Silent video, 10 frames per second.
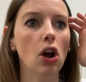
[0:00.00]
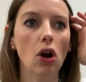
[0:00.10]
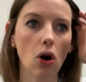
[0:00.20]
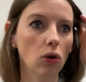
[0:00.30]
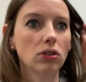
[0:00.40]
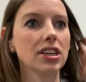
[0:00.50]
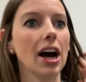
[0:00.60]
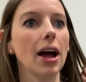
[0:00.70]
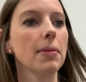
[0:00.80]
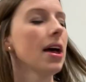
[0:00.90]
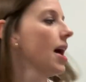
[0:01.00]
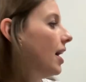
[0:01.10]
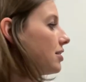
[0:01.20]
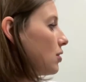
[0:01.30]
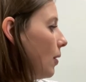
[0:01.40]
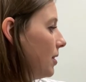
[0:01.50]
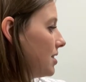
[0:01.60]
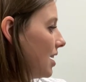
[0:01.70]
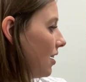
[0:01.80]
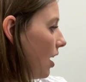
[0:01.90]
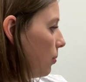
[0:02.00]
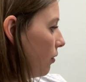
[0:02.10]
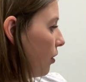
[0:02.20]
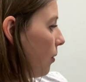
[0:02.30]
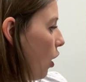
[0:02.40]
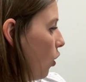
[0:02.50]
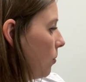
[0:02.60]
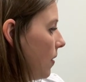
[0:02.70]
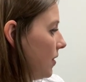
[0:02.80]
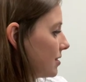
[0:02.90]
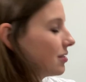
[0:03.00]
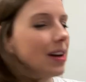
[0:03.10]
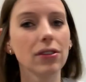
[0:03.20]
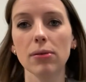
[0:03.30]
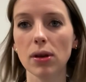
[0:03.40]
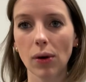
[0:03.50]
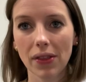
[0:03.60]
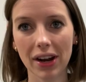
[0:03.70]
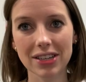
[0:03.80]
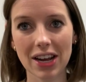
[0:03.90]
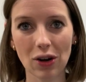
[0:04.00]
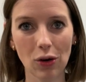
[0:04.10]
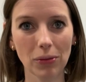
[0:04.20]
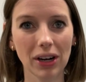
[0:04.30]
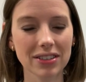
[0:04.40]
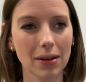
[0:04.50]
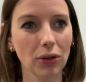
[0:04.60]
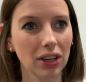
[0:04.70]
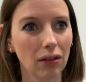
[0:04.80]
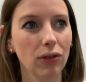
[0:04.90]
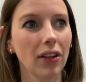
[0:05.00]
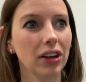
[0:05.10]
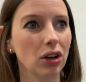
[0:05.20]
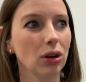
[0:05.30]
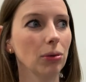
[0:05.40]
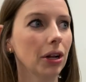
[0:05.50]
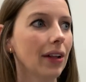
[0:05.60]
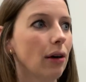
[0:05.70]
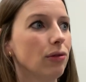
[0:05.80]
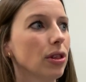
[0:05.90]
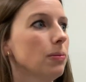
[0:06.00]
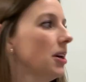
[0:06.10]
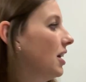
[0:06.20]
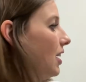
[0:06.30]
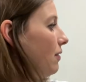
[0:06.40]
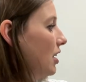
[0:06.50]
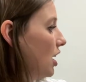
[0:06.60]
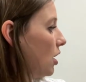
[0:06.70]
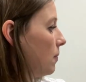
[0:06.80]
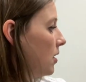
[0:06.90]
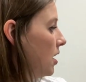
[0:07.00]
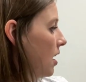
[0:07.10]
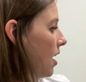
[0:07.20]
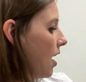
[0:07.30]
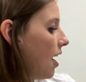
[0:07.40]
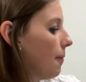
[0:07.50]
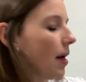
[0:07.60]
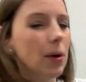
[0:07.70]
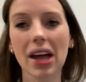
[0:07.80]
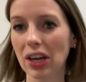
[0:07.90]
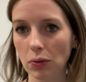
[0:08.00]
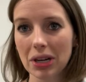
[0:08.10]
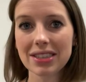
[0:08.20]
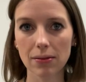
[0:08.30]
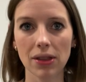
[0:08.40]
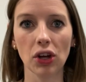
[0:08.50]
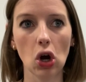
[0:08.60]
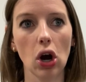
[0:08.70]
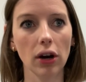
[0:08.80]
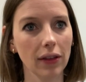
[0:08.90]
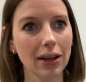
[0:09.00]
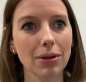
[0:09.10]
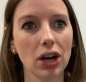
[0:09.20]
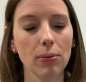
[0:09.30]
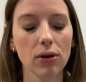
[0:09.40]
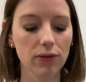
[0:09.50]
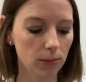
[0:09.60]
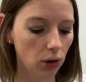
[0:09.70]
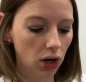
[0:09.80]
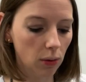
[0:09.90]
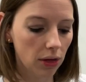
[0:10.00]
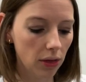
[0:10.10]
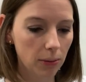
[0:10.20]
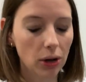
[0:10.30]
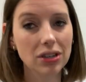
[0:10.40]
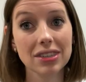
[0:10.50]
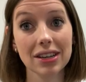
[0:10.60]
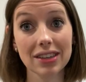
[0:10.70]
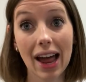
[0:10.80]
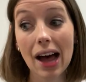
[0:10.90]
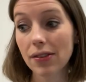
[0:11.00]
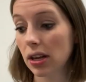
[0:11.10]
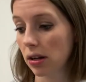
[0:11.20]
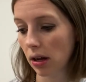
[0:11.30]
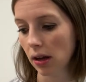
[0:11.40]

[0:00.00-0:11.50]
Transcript: long time. And so I'm gonna take a couple of them home and this will definitely be one that I take home because I'm looking for like a good read aloud for the beginning of the year. Um, that way I can read some in the car and like become more familiar with all the books because I haven't